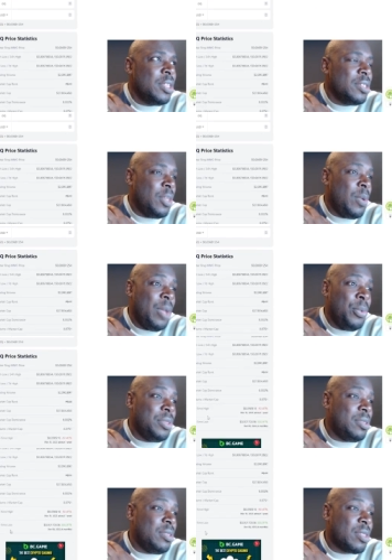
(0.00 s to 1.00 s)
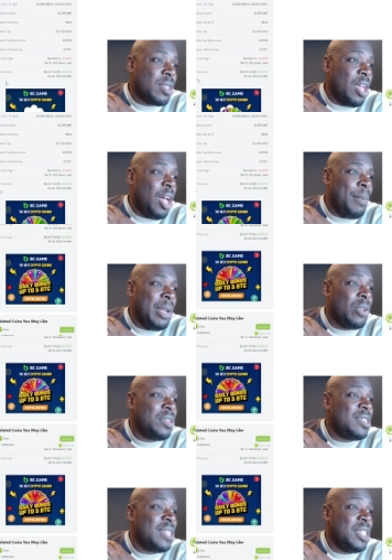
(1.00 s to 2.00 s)
so I would cut my
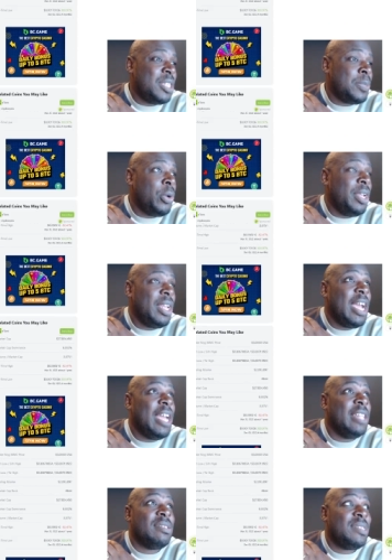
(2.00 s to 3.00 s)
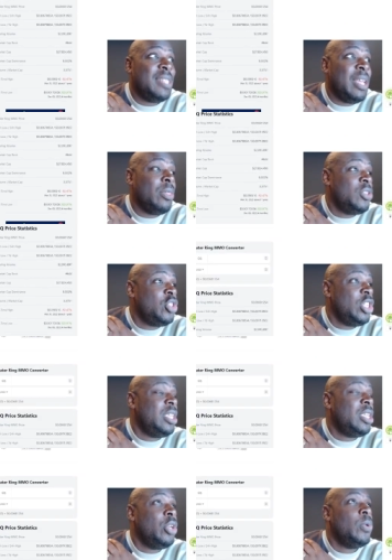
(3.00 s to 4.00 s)
losses at this point and sell the G
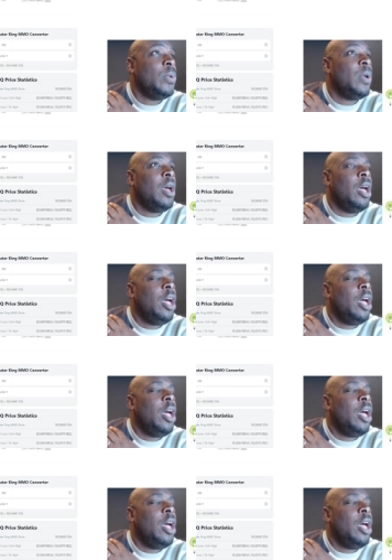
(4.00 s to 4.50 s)
Q.